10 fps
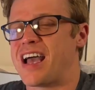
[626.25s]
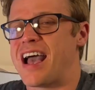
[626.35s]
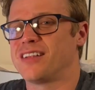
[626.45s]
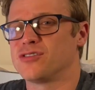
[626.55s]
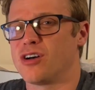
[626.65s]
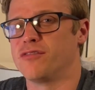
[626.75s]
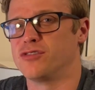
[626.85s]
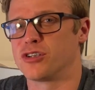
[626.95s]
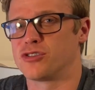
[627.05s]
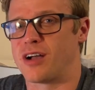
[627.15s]
And I've
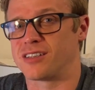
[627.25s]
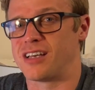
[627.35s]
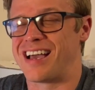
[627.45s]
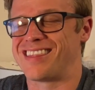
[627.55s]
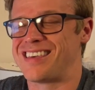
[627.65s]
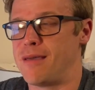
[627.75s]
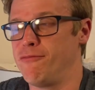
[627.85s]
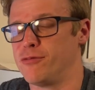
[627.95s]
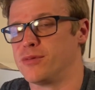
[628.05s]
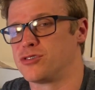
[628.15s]
done a track day at the
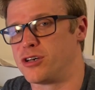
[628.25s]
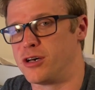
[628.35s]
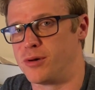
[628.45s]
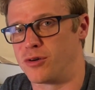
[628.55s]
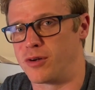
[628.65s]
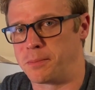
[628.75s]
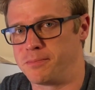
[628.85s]
infamous Nürburgring.